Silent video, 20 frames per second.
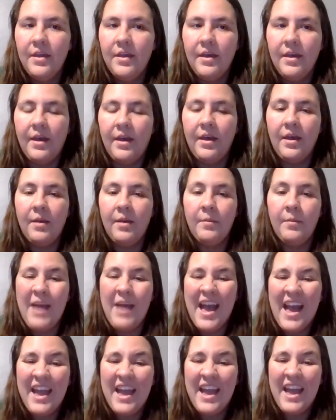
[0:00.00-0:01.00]
I
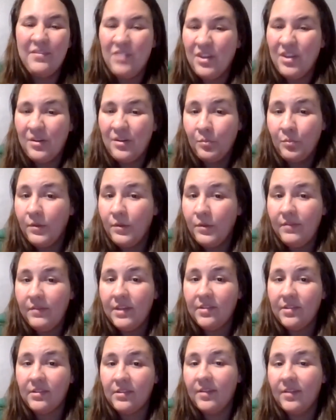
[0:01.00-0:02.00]
have done a
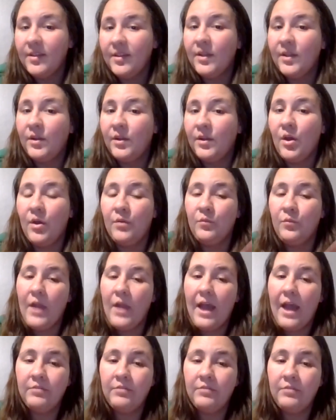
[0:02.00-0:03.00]
previous lesson on
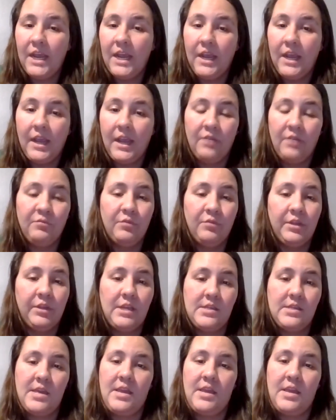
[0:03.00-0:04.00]
rounding and really
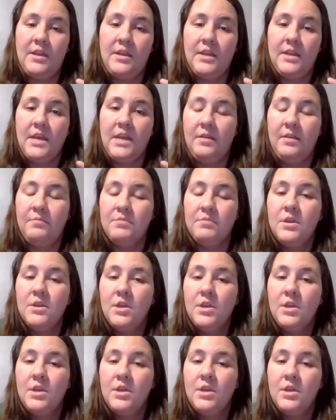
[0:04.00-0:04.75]
taken time